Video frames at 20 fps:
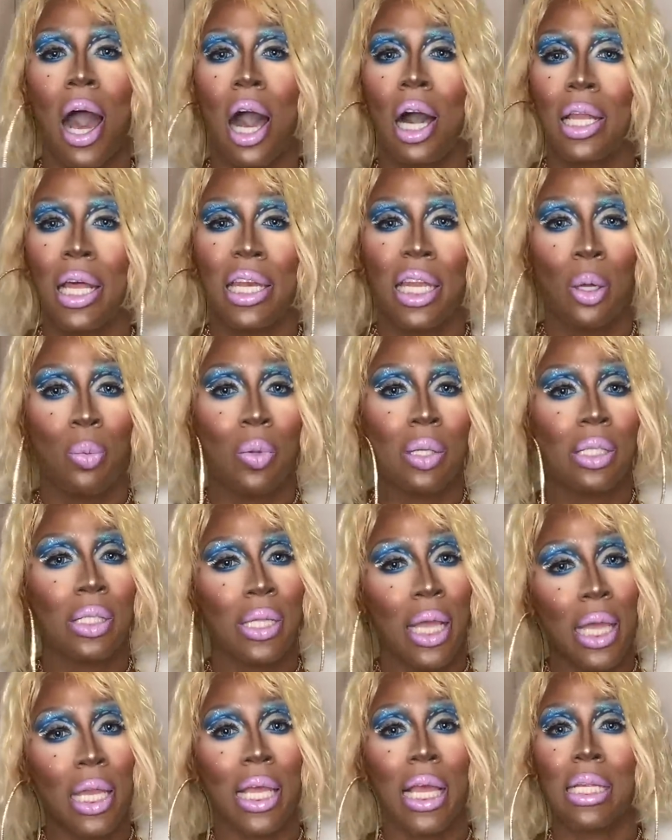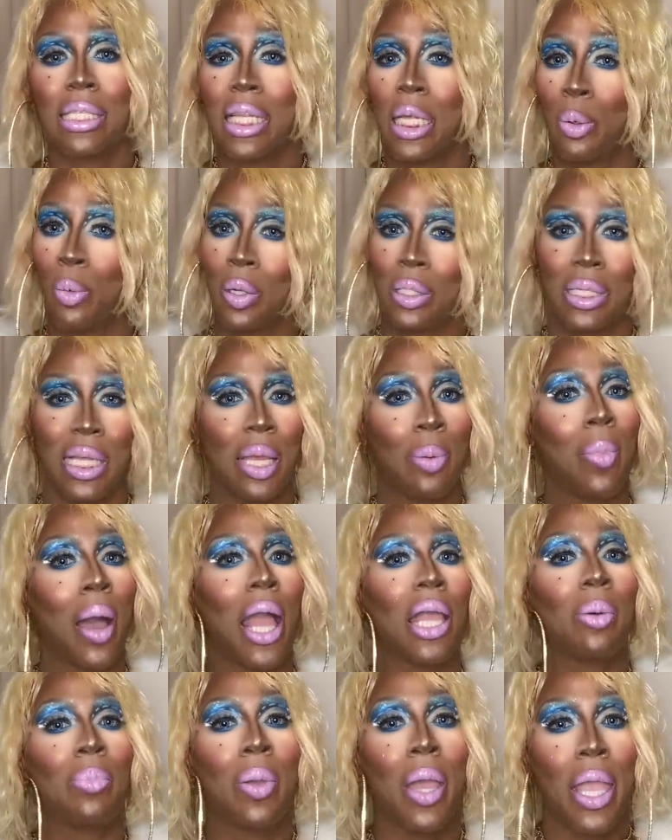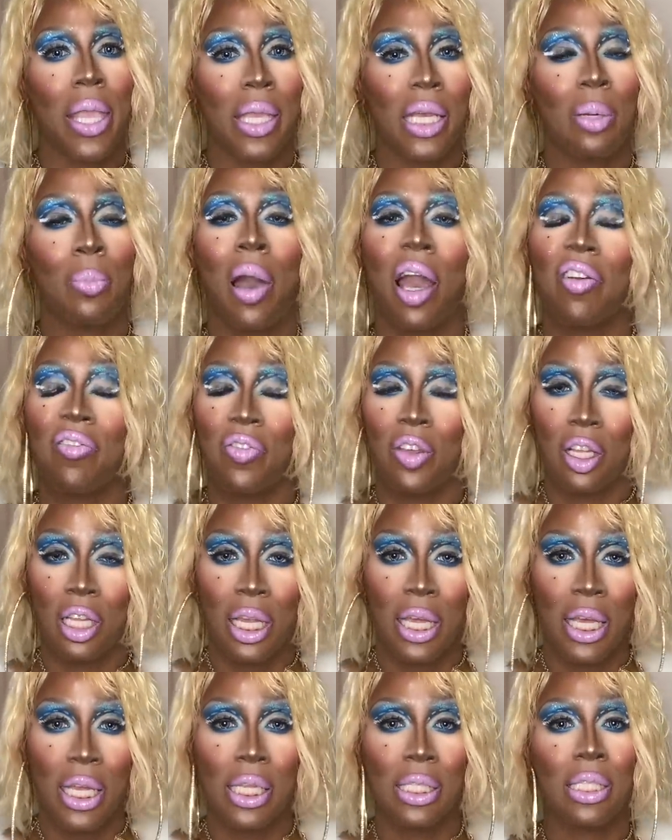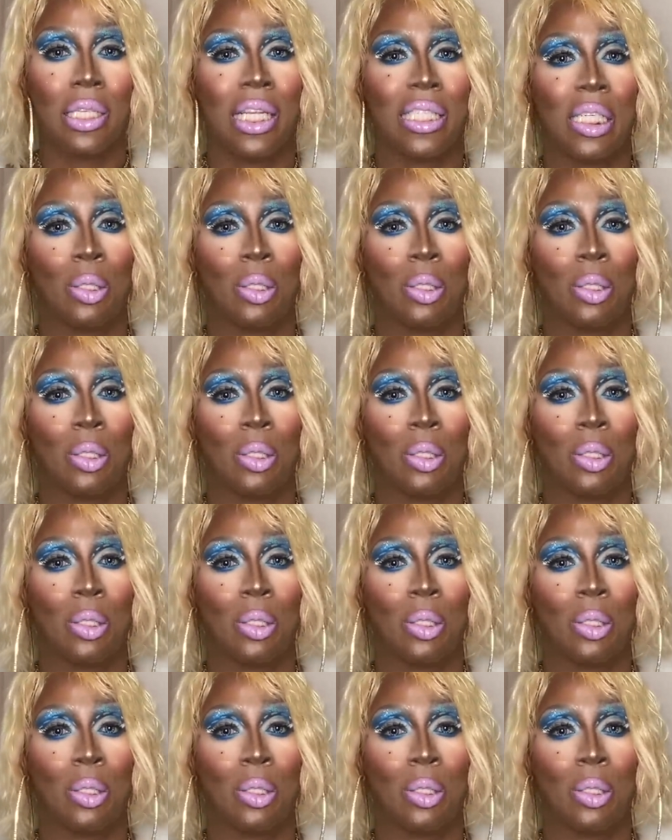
All I did was state, like I said, once again, my opinion, my feelings.